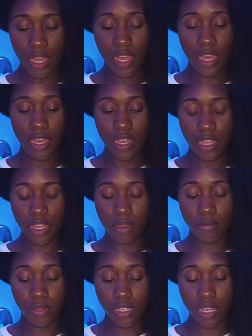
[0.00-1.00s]
I
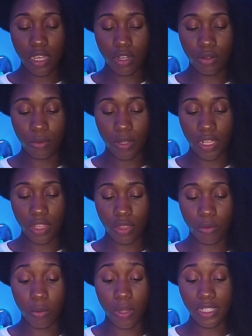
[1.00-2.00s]
am done with
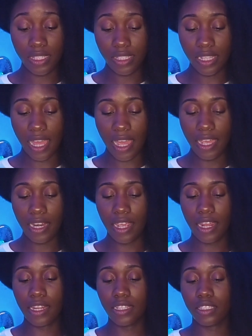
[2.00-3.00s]
one side
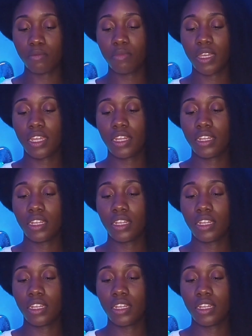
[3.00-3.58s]
and it's been